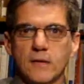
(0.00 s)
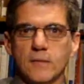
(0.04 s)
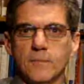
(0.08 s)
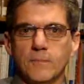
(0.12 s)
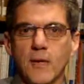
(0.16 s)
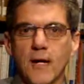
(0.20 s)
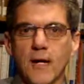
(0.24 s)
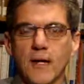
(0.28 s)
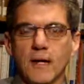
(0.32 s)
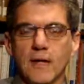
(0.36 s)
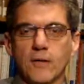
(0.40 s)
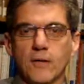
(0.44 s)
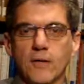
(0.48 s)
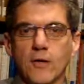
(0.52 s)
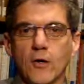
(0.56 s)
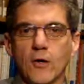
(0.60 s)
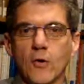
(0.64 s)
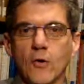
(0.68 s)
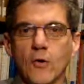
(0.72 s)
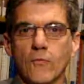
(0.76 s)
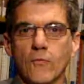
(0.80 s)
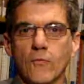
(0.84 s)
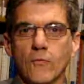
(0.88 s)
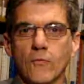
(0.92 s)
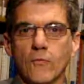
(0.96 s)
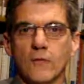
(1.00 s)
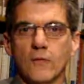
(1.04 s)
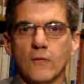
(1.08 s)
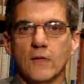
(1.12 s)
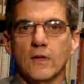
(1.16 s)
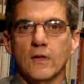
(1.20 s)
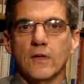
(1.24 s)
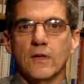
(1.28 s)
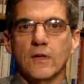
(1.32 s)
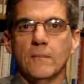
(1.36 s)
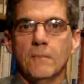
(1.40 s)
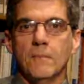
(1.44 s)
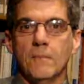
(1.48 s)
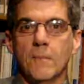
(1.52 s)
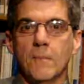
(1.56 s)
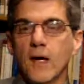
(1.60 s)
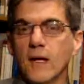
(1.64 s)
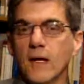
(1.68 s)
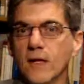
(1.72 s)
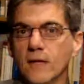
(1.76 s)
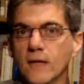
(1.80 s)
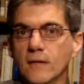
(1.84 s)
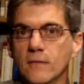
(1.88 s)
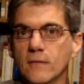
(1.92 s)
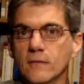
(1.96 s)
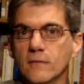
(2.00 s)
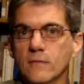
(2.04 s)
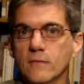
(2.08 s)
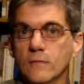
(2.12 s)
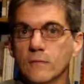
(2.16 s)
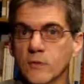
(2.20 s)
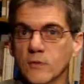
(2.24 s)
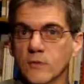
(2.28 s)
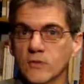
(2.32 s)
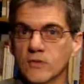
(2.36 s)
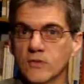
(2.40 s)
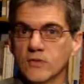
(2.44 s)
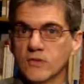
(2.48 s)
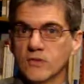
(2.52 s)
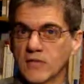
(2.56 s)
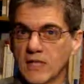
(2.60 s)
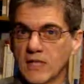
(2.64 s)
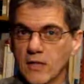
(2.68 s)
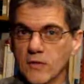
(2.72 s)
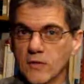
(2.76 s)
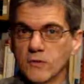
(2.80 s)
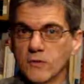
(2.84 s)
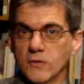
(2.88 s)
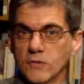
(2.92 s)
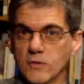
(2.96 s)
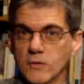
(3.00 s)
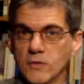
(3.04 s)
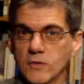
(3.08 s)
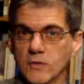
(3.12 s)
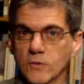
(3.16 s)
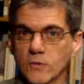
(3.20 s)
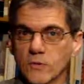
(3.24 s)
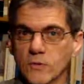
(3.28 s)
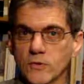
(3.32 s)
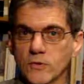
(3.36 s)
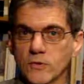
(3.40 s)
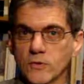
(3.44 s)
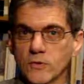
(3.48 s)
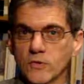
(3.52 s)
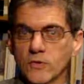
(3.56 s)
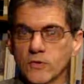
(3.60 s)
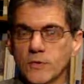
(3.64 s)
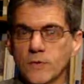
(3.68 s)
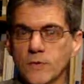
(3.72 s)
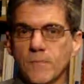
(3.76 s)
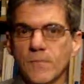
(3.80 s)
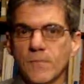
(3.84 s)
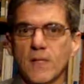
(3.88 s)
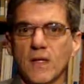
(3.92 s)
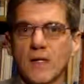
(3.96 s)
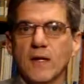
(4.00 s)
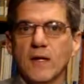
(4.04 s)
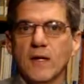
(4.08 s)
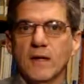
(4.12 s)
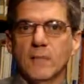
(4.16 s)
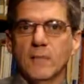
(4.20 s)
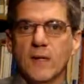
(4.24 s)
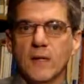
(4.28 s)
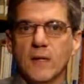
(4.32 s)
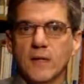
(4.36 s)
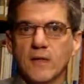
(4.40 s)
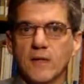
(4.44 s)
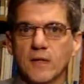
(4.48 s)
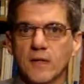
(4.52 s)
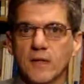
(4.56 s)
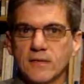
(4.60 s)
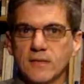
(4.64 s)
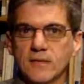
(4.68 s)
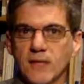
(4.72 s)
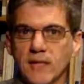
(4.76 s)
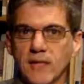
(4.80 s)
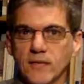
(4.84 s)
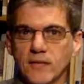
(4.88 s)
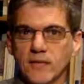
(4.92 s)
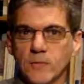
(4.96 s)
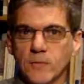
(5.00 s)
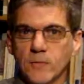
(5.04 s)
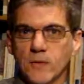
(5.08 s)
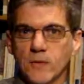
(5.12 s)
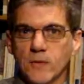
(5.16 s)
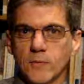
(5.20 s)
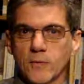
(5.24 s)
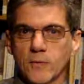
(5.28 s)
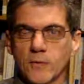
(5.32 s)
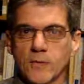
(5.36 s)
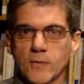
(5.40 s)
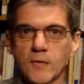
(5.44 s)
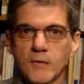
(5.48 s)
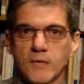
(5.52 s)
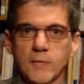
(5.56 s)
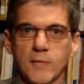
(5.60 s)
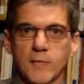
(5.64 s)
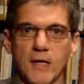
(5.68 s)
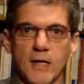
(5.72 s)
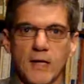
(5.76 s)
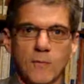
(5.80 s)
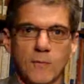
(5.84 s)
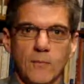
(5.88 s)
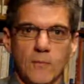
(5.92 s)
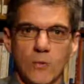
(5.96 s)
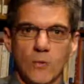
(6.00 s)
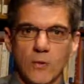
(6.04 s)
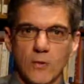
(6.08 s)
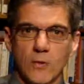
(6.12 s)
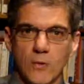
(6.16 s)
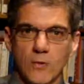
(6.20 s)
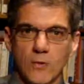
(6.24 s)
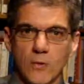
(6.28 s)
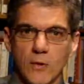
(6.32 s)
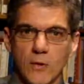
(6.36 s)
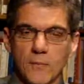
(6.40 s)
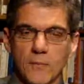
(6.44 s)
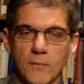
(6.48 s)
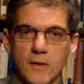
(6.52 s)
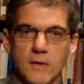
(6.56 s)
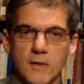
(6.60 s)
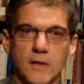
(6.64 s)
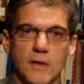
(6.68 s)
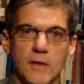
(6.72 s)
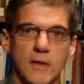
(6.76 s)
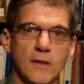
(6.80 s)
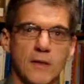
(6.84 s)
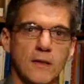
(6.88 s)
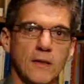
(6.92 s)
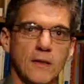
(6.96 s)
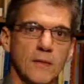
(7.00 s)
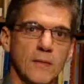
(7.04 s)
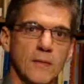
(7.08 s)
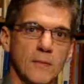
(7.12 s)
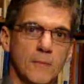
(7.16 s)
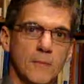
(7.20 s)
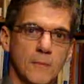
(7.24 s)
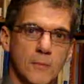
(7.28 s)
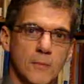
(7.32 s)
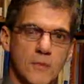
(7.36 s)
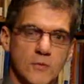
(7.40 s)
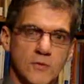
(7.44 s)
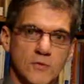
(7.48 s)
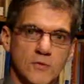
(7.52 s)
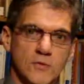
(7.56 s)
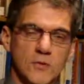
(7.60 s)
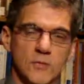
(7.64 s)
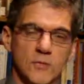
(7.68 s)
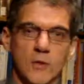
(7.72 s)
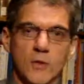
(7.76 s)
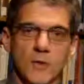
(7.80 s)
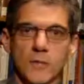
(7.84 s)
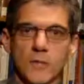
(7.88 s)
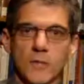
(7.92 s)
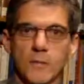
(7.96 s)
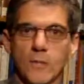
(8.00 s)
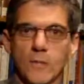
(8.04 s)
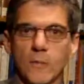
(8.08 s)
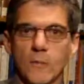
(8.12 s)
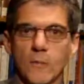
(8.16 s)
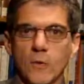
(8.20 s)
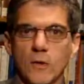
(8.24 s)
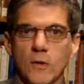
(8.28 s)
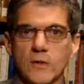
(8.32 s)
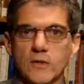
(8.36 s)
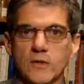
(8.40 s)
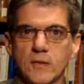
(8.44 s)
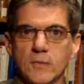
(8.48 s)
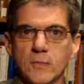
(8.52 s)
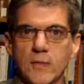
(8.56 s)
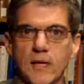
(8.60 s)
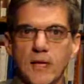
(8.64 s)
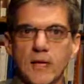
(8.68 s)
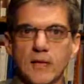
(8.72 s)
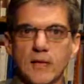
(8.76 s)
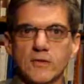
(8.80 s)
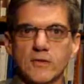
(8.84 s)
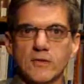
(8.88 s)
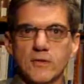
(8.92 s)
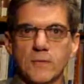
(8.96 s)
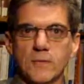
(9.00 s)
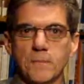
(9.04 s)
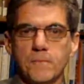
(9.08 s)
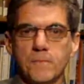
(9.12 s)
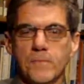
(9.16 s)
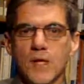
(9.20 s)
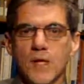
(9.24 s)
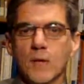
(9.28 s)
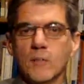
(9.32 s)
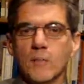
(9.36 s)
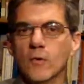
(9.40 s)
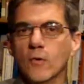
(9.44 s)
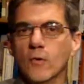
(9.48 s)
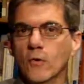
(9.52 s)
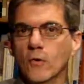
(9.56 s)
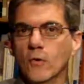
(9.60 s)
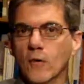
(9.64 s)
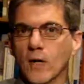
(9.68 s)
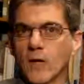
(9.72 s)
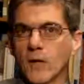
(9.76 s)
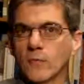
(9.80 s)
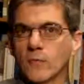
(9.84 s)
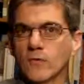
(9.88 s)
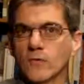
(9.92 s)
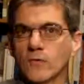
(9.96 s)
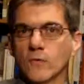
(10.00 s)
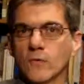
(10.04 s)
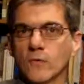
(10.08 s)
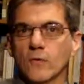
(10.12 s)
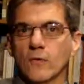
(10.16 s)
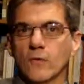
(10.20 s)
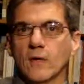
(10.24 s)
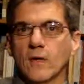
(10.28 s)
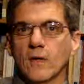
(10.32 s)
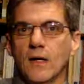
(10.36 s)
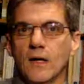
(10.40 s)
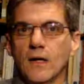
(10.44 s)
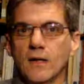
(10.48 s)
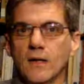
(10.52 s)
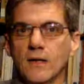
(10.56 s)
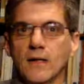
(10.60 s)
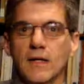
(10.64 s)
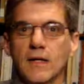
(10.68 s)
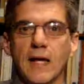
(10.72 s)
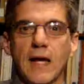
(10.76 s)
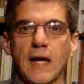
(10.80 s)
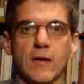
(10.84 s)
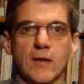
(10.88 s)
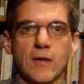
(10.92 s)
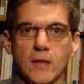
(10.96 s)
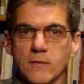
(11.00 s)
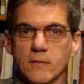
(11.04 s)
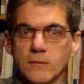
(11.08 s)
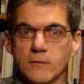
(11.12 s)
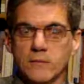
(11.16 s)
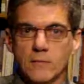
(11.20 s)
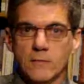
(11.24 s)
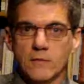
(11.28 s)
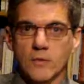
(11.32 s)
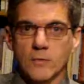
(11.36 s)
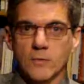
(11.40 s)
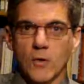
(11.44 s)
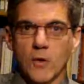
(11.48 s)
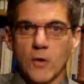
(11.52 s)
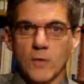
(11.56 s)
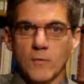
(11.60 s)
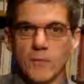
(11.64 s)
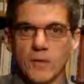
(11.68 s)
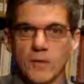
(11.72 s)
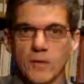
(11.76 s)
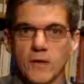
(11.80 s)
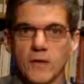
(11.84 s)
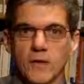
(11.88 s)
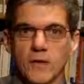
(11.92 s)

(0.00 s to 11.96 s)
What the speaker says: battling over money, which is scarce resources. Maybe the science department wants to buy more equipment and the business department wants to buy some programs for the accounting department.